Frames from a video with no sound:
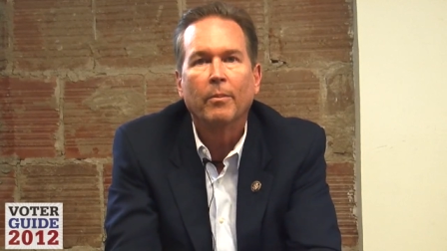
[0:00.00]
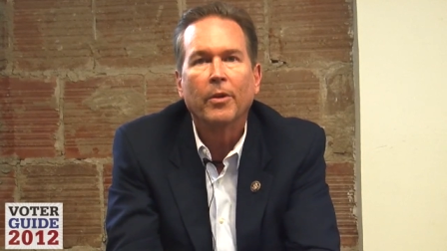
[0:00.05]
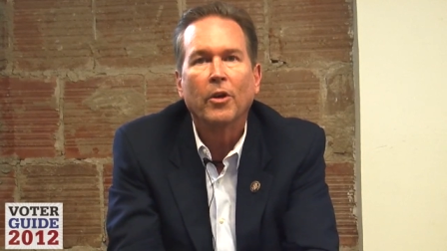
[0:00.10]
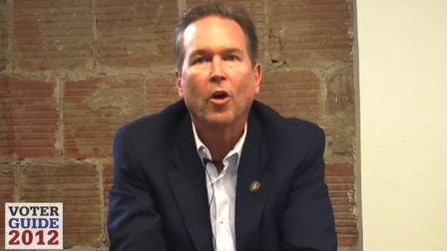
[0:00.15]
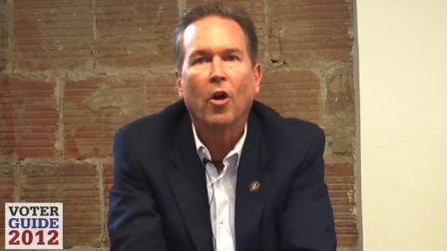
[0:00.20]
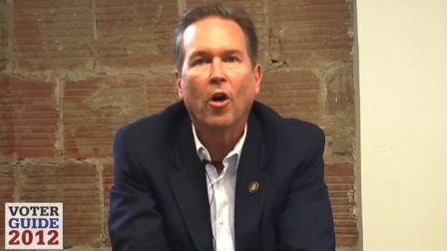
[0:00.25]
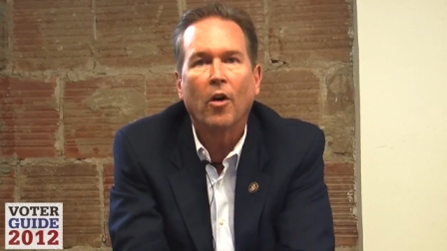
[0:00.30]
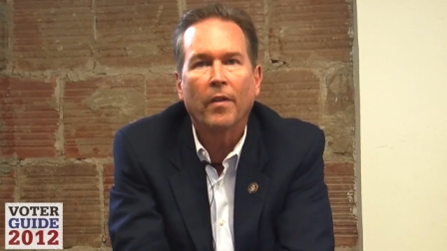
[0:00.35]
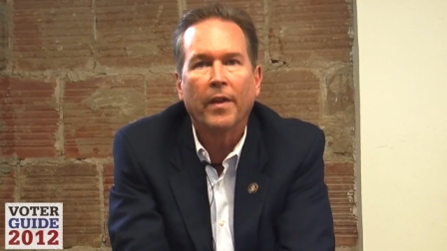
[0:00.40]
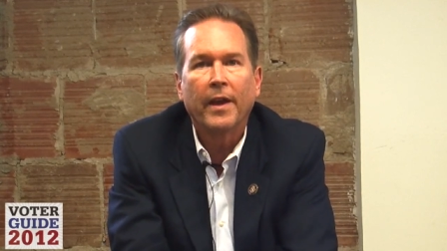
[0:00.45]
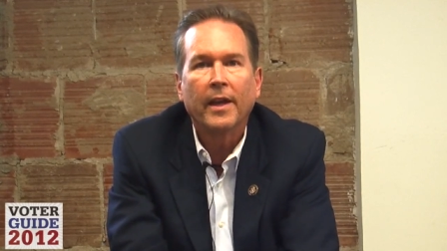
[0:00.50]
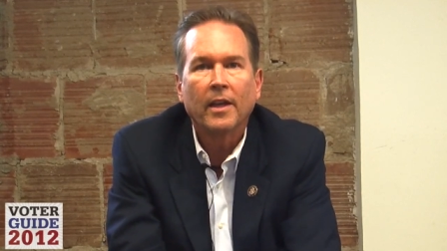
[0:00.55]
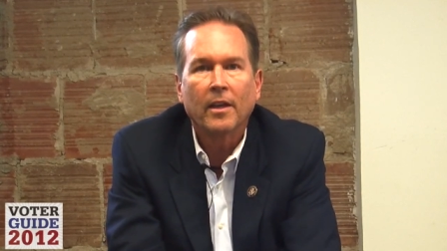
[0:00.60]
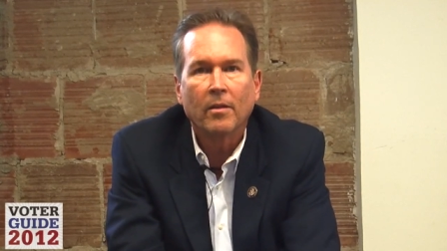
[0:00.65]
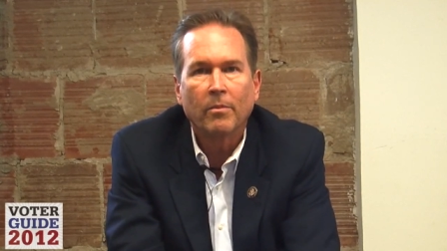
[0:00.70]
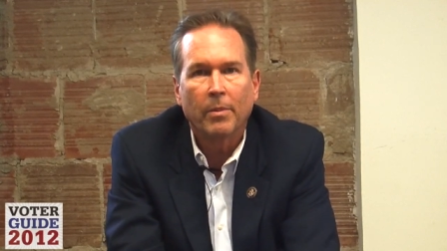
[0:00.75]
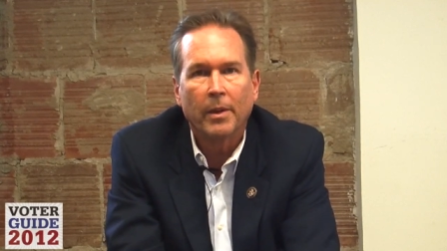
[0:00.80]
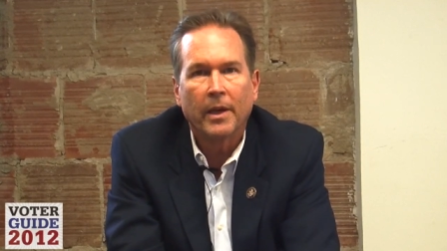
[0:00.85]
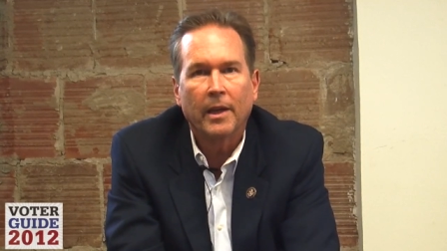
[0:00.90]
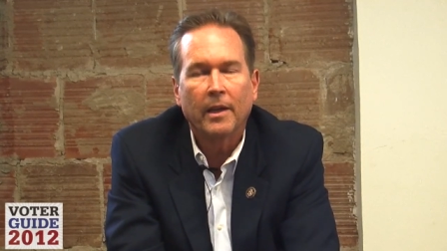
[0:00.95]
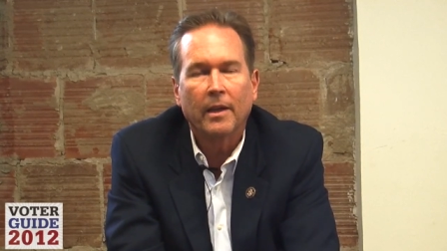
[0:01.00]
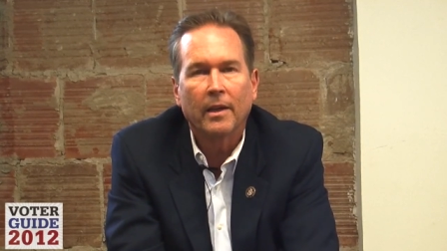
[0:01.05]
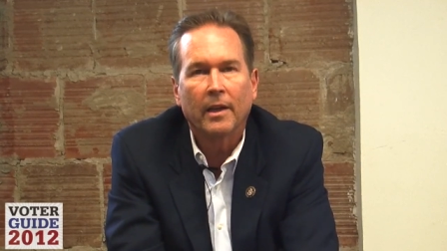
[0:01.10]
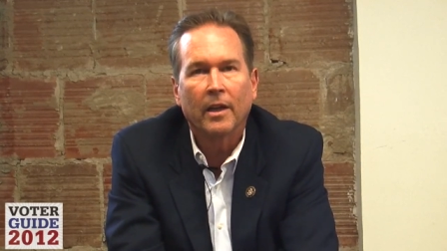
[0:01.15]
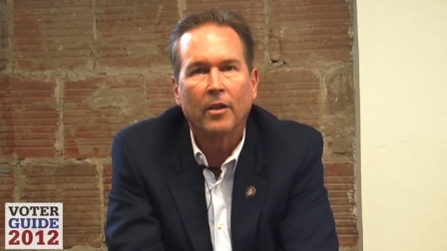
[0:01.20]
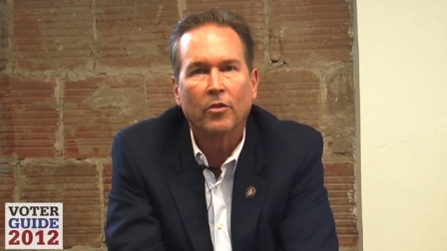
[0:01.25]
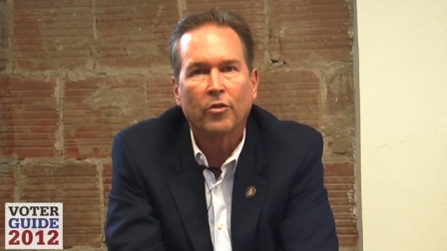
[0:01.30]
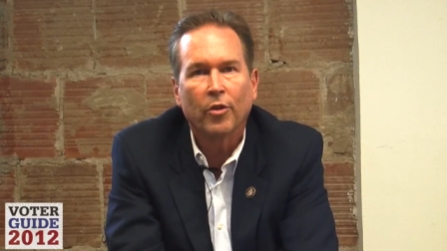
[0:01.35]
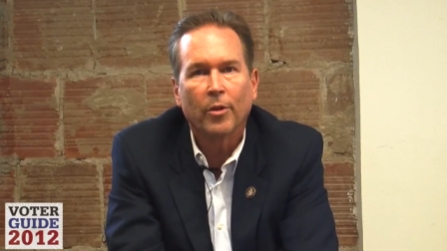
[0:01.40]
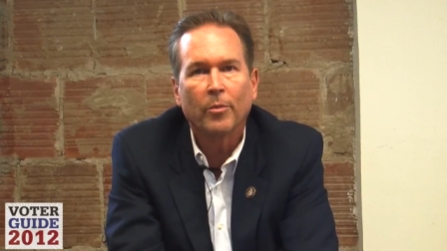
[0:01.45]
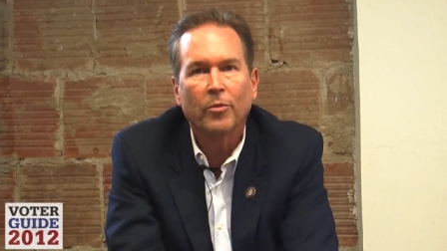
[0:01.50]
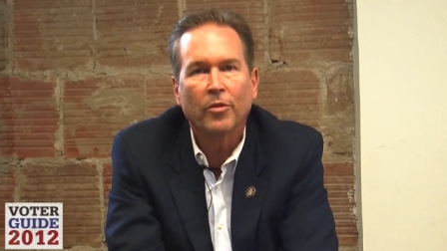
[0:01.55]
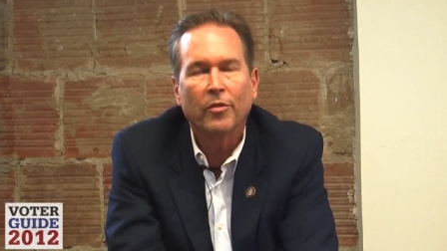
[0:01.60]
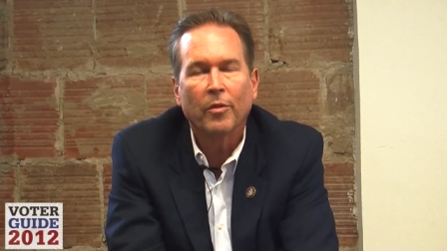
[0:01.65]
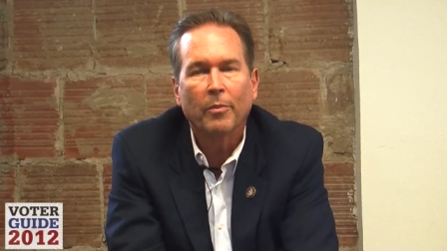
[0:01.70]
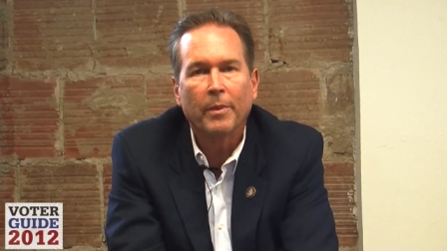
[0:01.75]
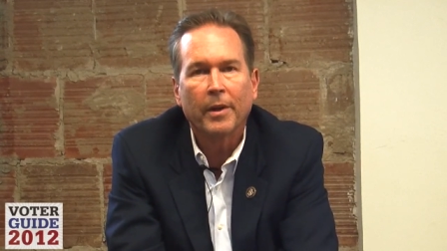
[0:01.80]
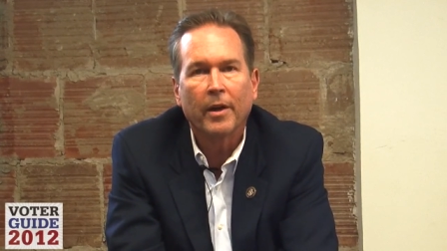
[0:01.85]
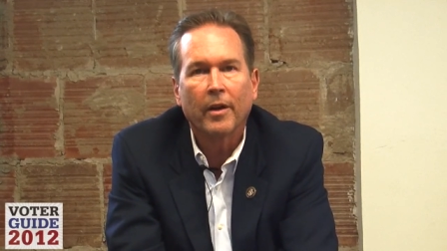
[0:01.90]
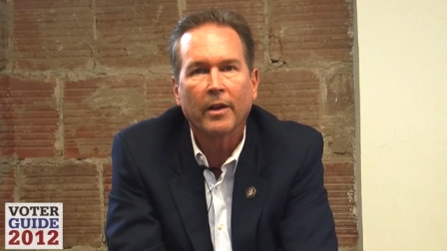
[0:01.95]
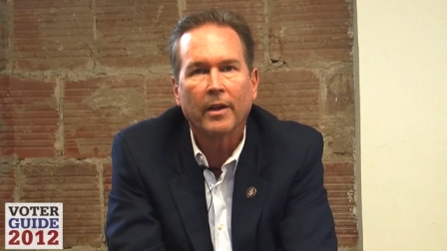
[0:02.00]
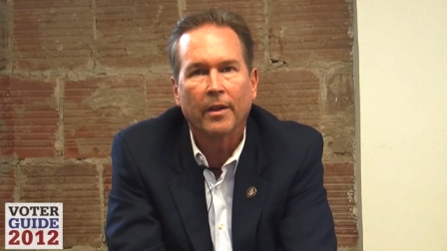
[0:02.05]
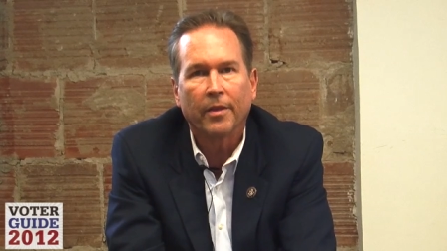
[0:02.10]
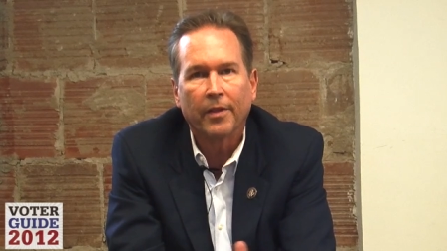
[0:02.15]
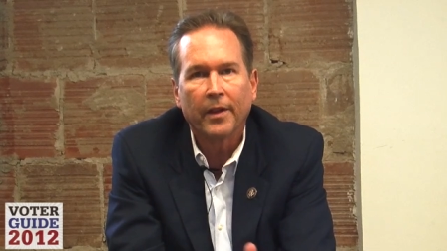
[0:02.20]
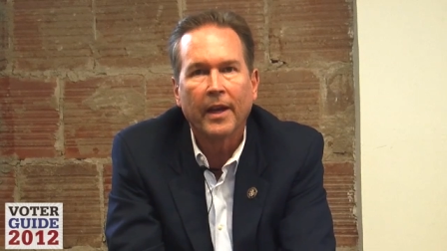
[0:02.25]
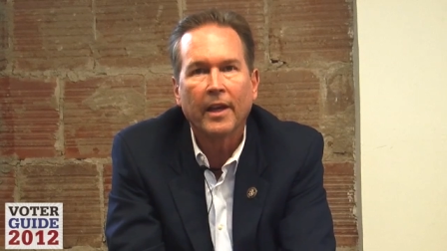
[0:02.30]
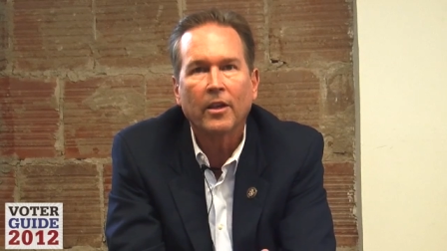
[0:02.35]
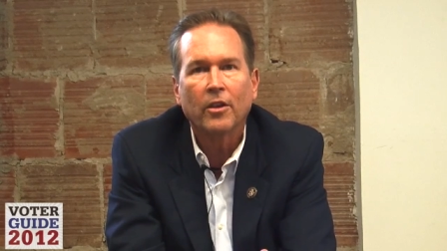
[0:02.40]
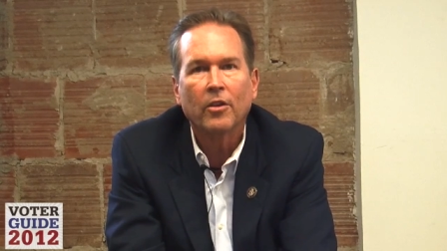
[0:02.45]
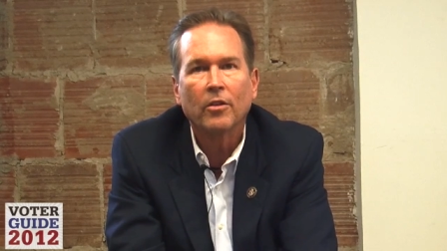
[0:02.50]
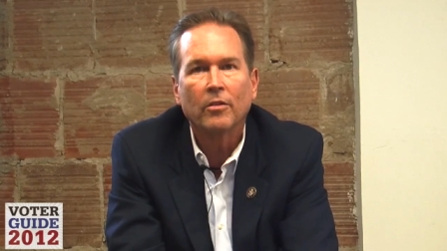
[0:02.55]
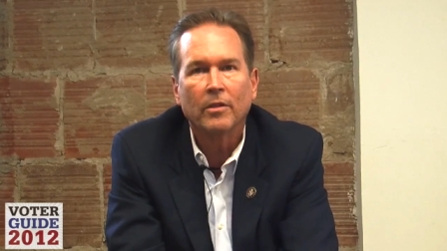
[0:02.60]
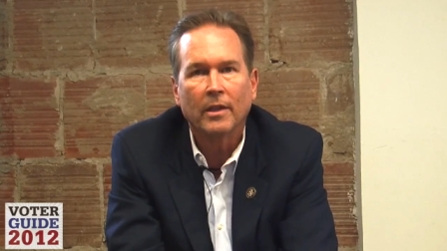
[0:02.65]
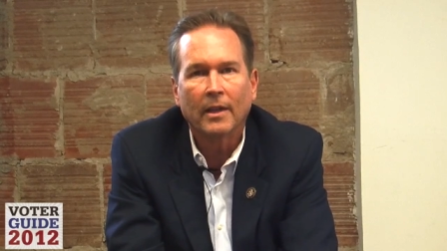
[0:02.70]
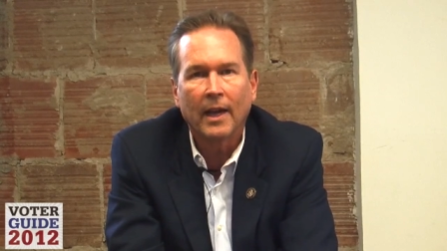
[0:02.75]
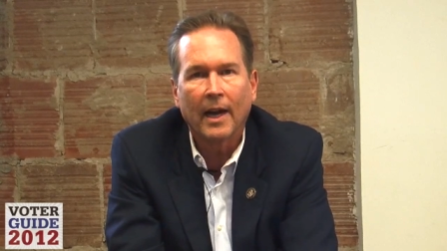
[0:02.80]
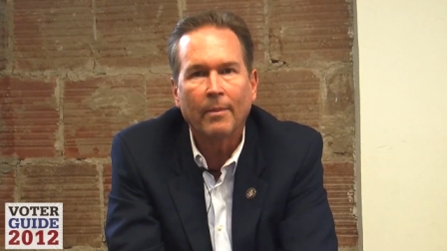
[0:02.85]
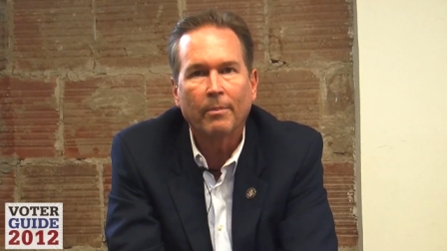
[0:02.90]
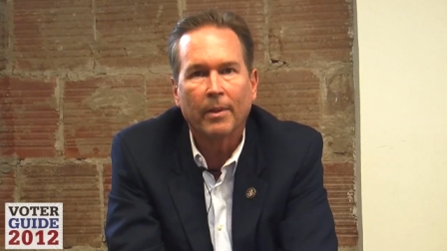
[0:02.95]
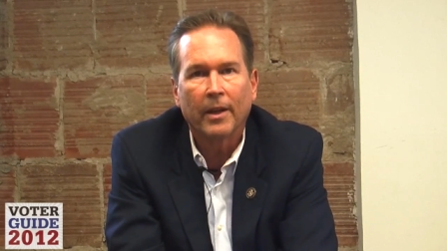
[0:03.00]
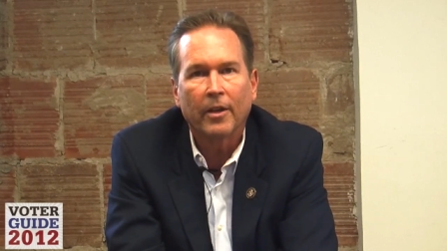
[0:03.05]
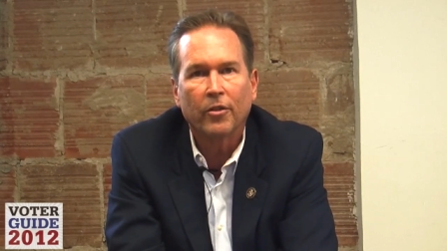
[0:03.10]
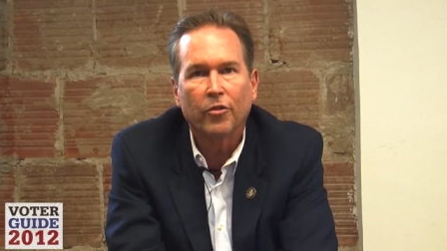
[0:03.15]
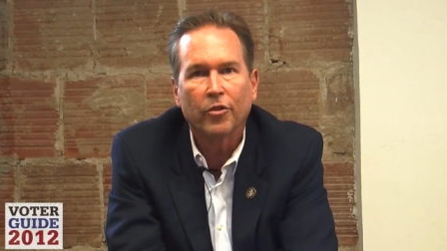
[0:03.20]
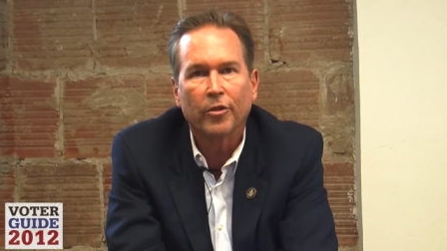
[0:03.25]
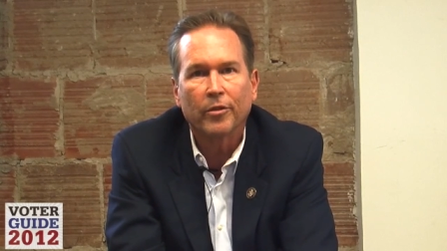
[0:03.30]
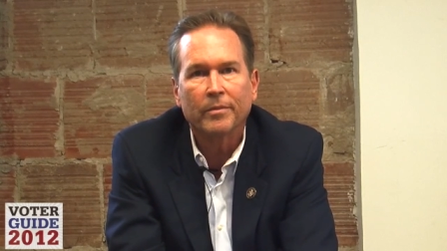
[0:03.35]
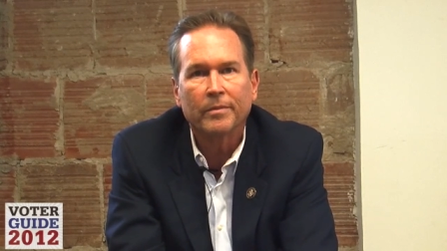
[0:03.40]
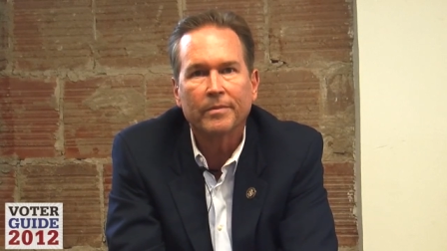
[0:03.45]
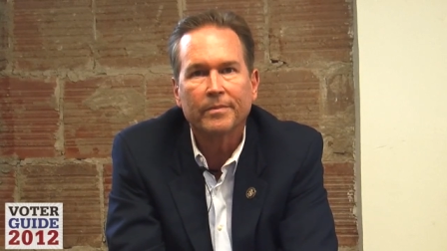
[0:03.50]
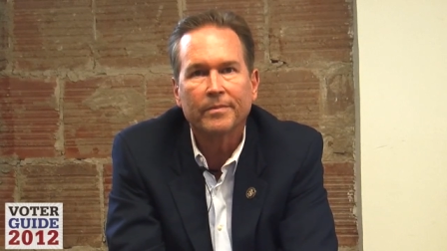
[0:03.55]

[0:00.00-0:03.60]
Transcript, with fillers: be all they can be in terms of America. Thank you, and God bless you.